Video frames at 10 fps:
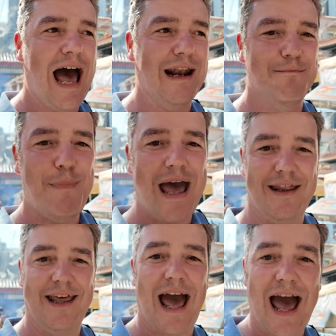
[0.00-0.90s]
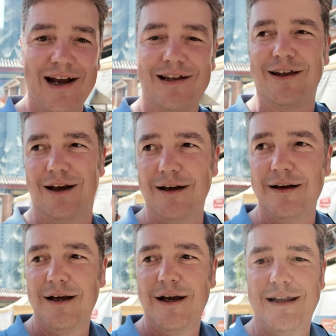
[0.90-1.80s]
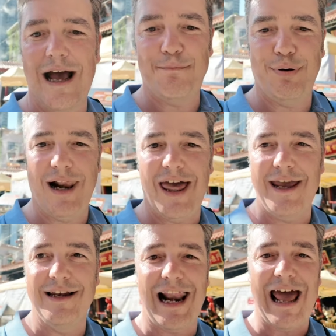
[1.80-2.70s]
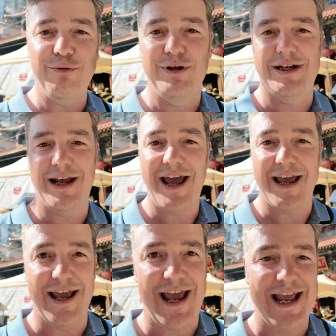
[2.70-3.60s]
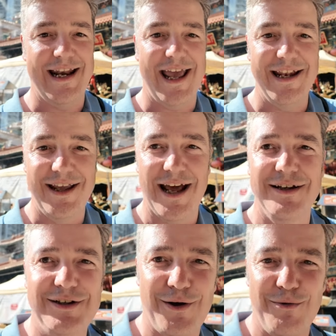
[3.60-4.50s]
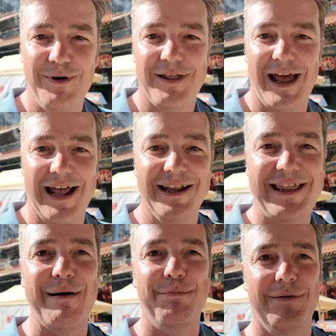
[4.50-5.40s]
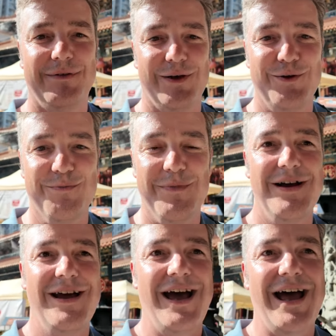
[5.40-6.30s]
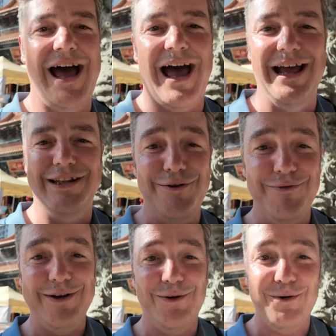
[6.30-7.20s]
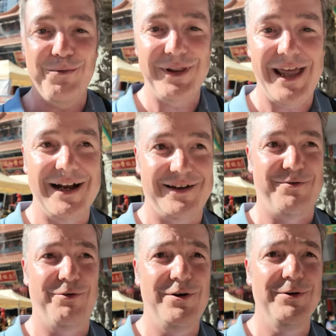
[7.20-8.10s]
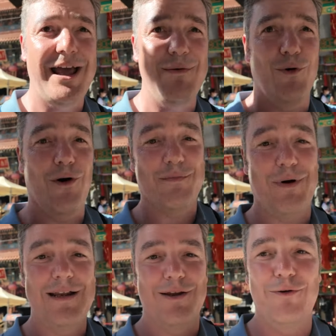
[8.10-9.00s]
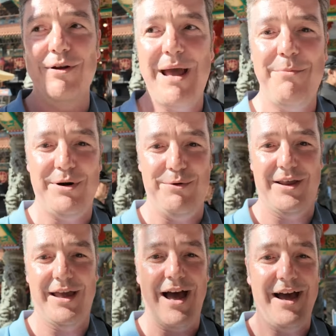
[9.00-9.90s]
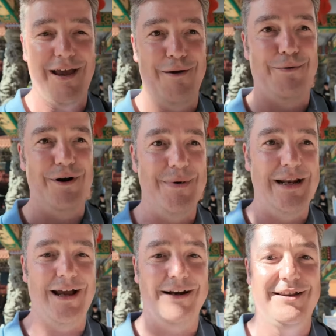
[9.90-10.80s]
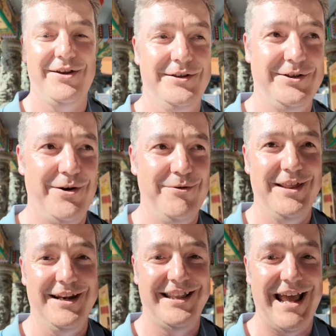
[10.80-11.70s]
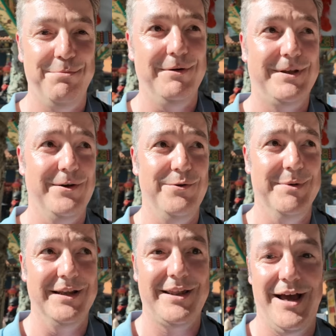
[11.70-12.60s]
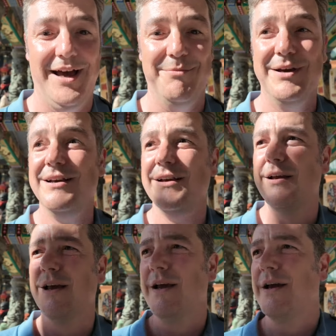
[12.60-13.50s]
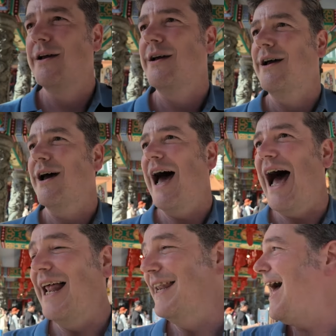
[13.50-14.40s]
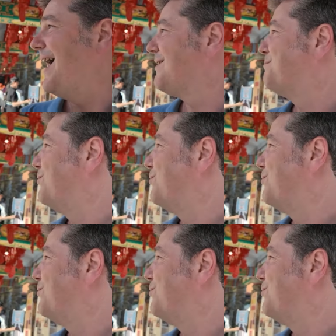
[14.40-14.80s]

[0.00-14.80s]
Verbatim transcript: and met the actor that played Lao She in Indiana Jones and the Temple of Doom. I don't recall what the actor's real name was, but I do remember it was a guy from Indiana Jones and the Temple of Doom at the time. And that has